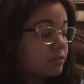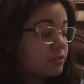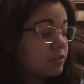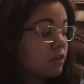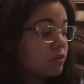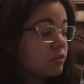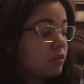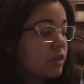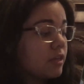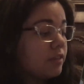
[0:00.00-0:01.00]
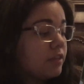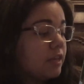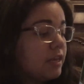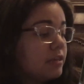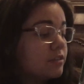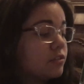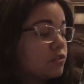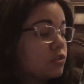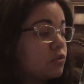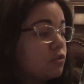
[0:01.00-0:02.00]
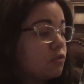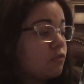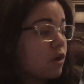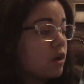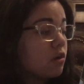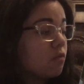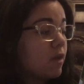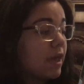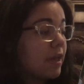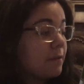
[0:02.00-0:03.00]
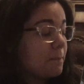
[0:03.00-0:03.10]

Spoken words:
Turtle, the end is too far away.